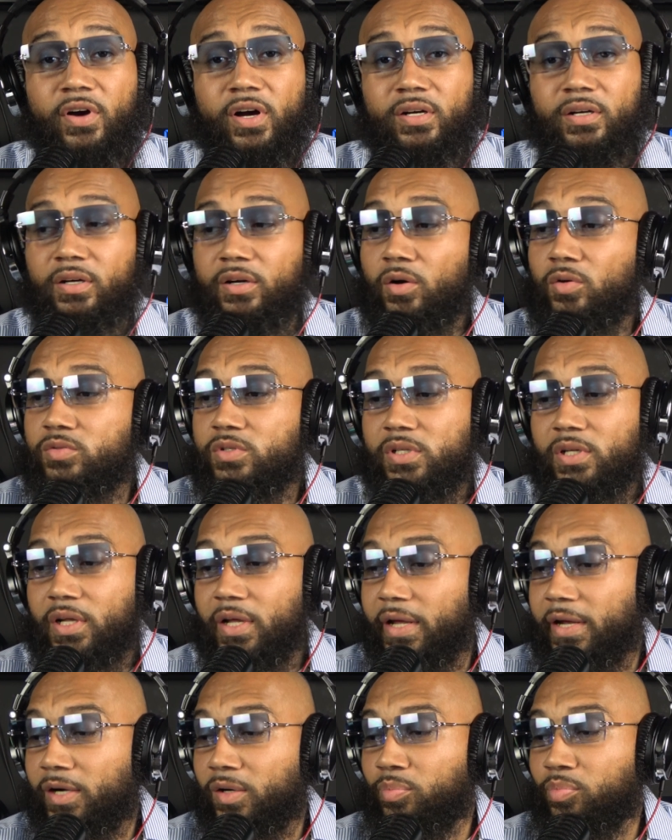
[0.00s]
I go to the
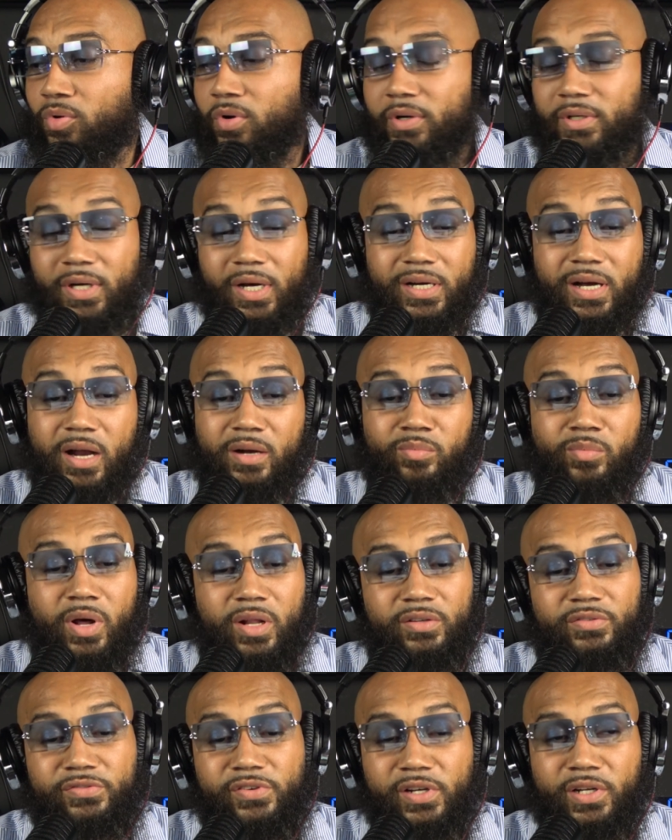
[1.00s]
airport and I got a
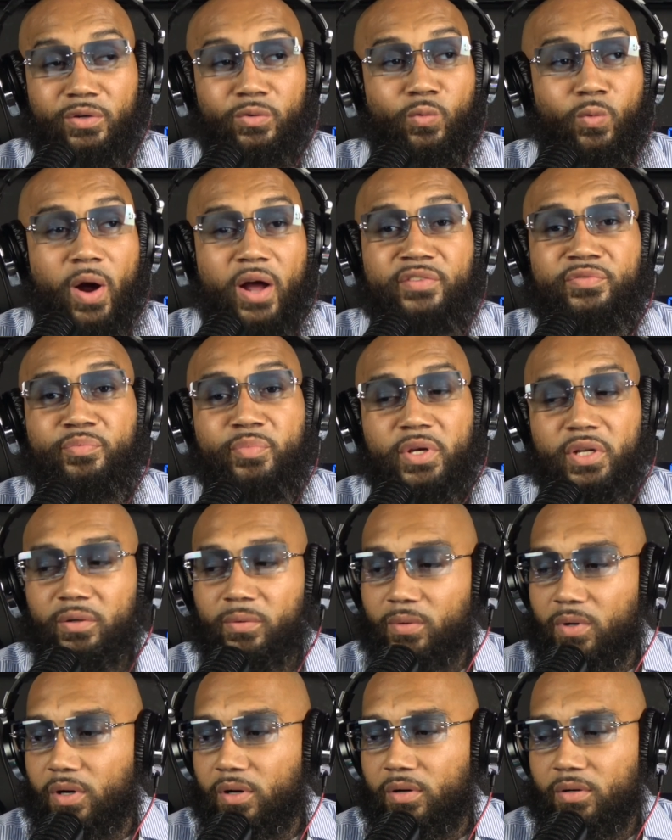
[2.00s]
motherfucking wife
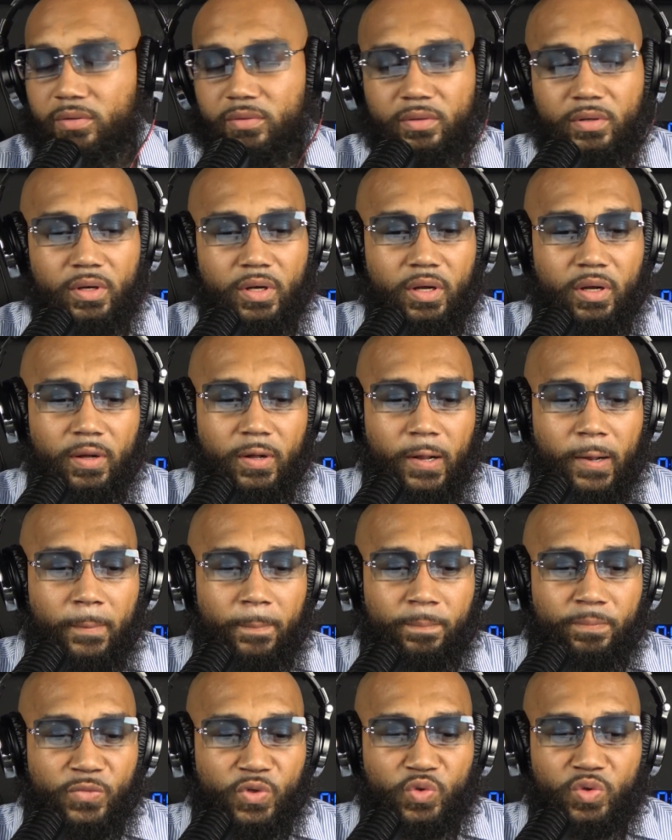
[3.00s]
beater on,
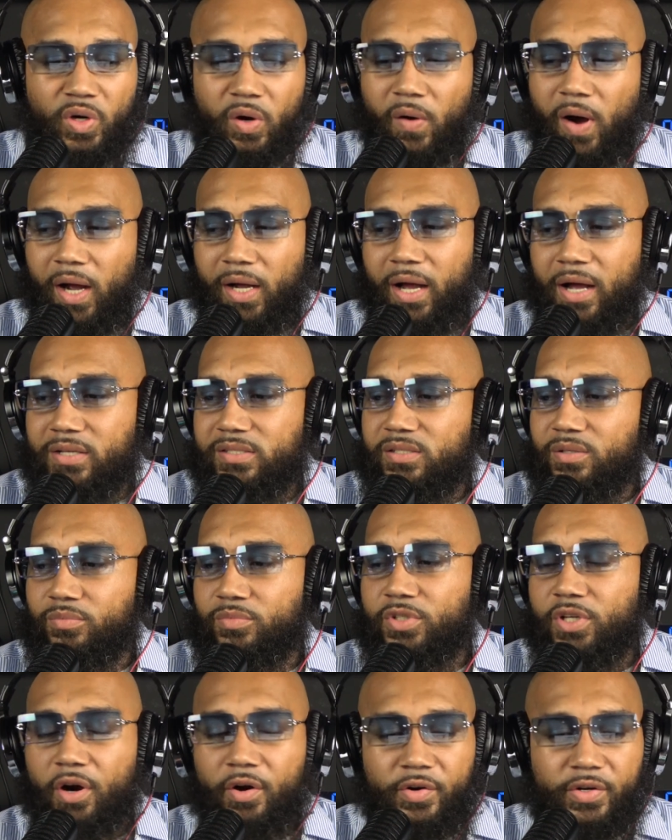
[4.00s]
you know, I got
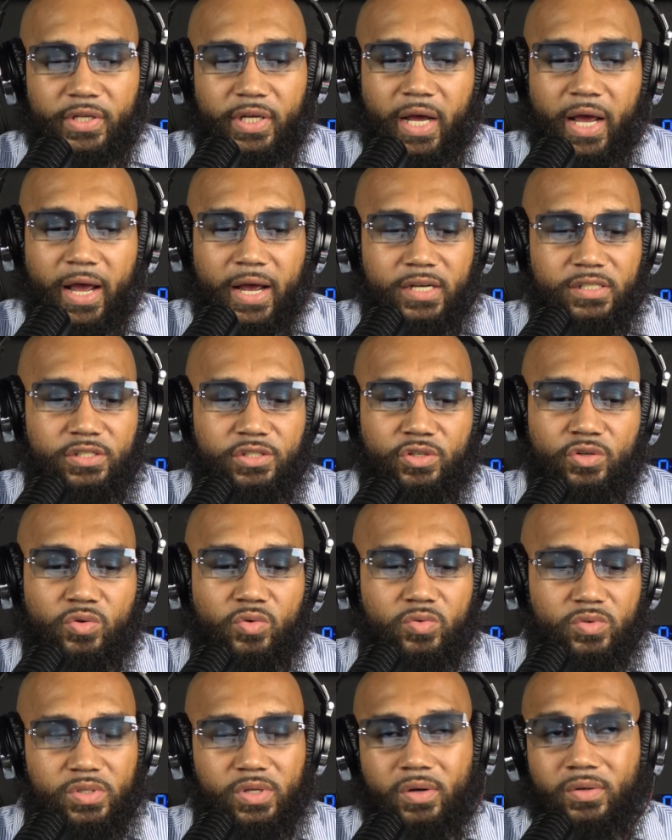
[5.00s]
some dirty ass
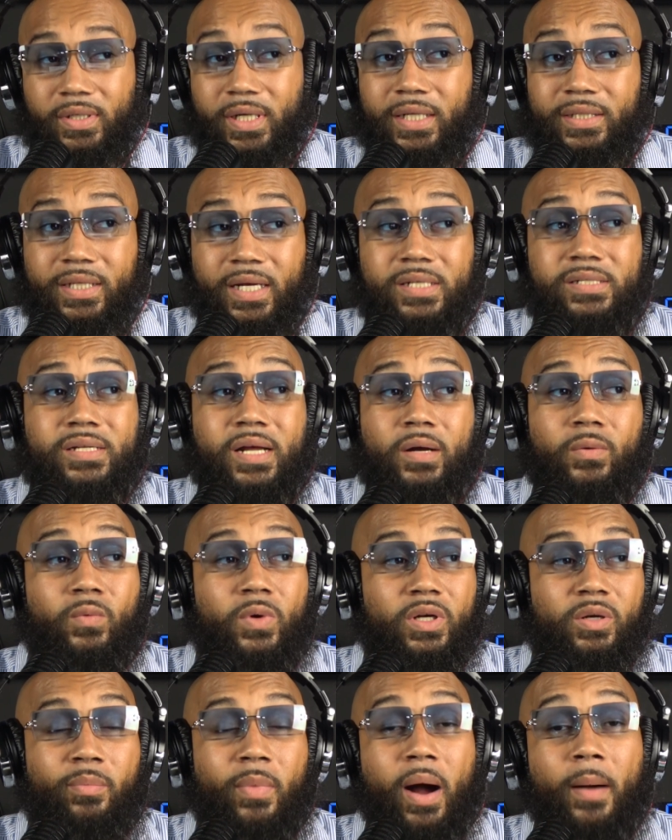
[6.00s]
shoes on, like that's like
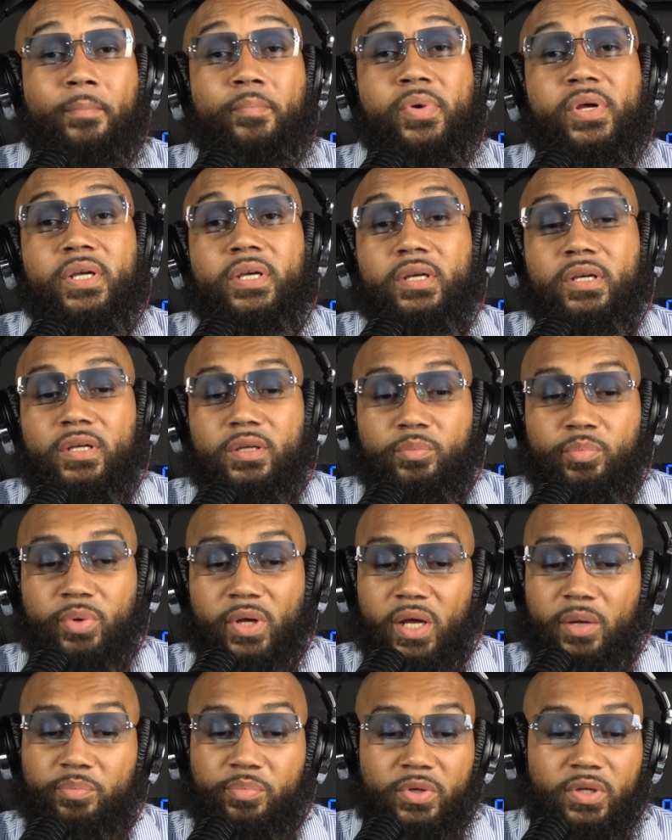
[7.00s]
one of my big
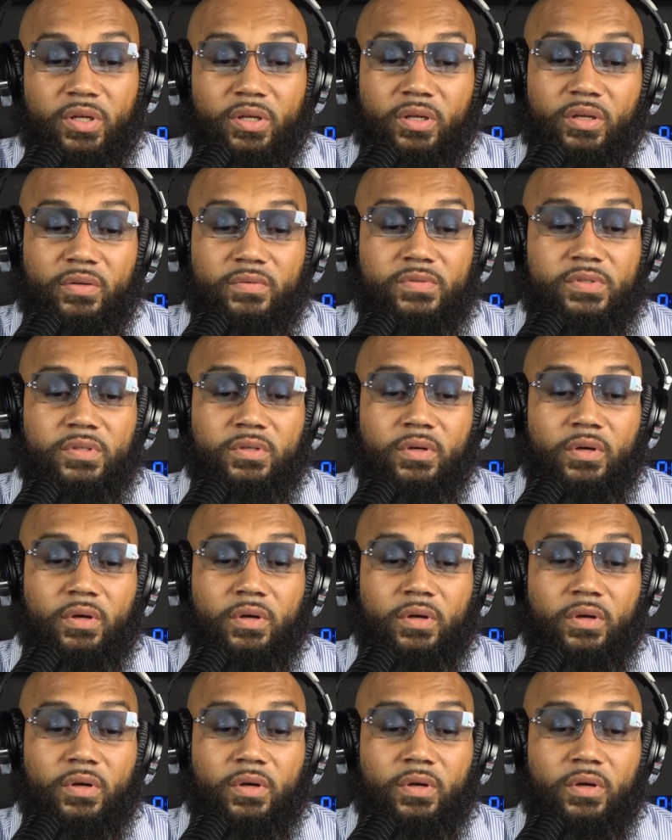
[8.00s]
pet peeves.